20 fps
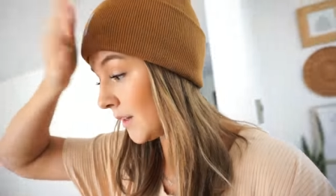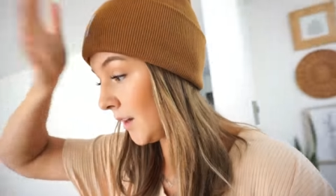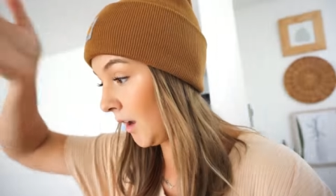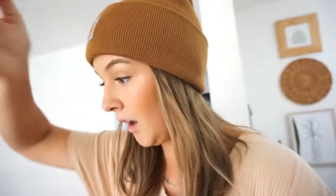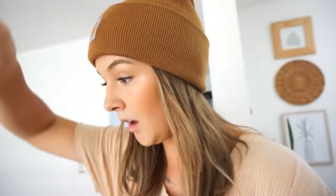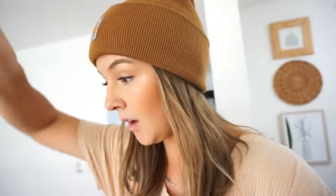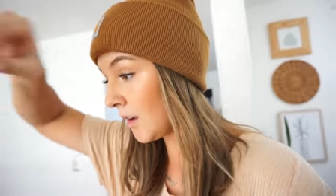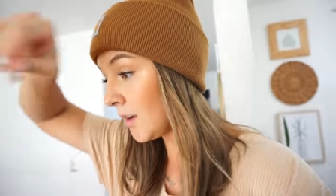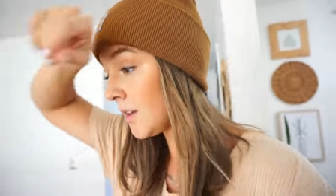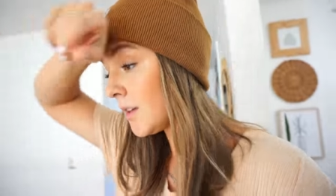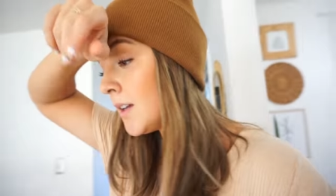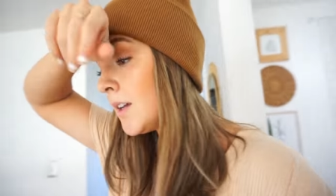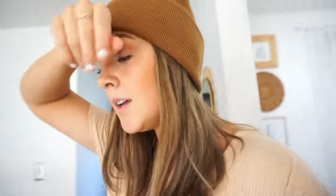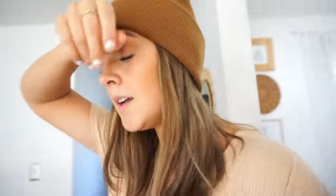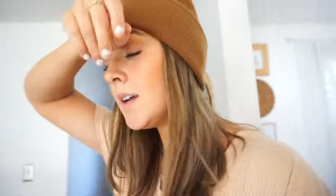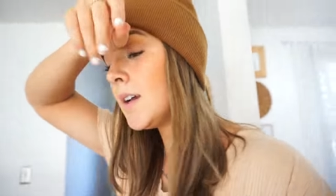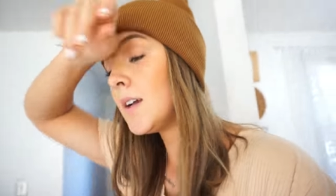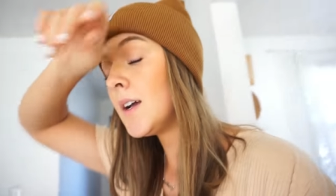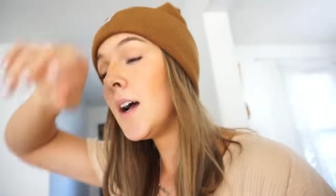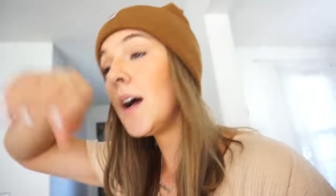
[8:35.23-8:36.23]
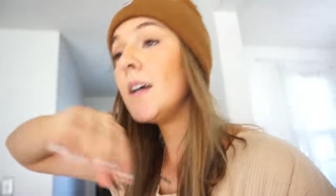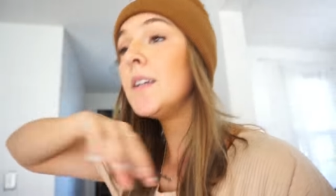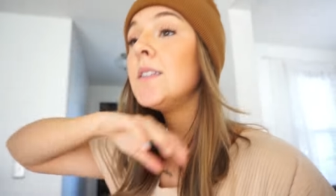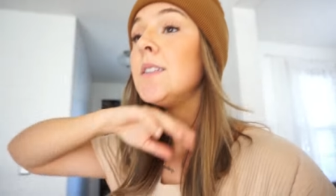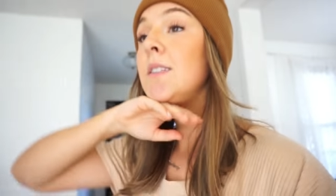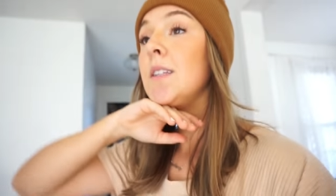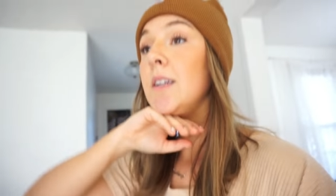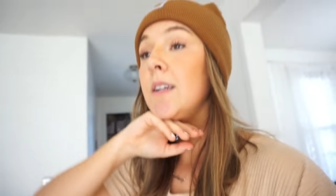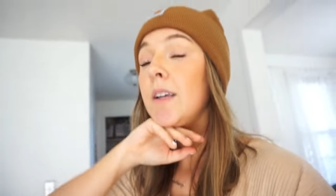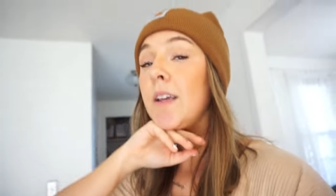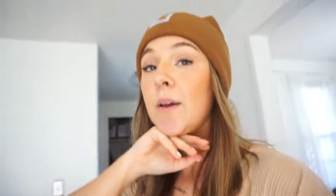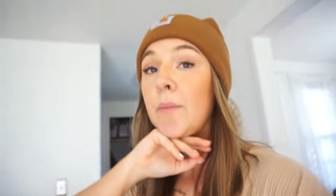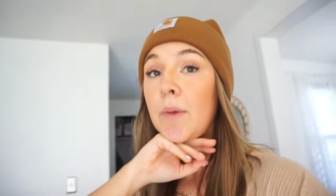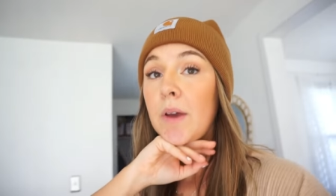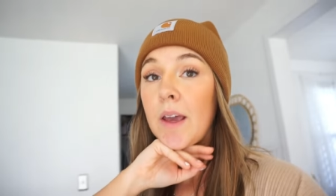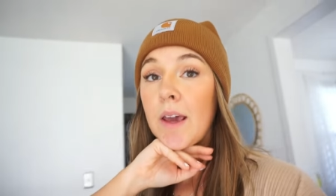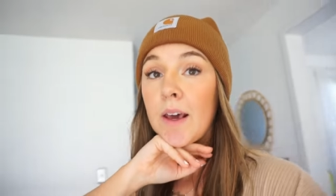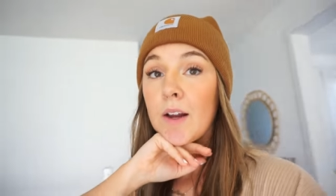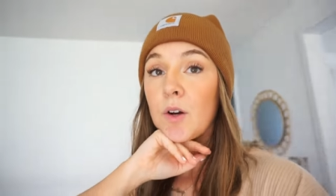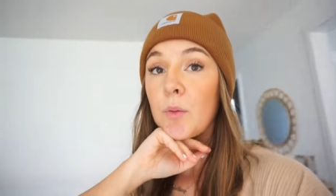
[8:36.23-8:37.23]
ugh, I just need to get my
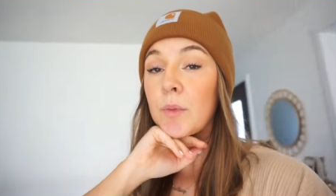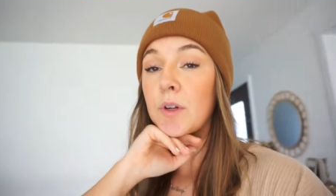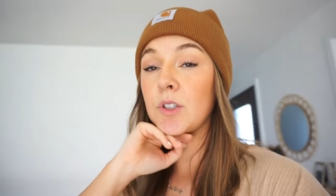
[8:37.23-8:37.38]
head on my